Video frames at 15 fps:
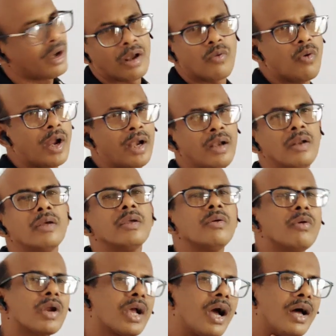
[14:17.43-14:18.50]
required,
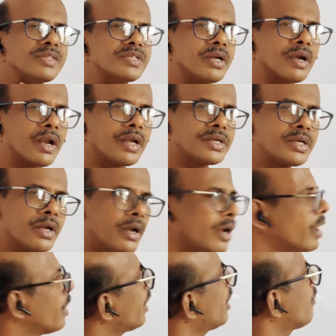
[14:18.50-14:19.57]
your
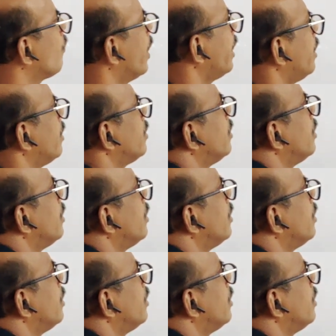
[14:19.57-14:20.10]
concentration required.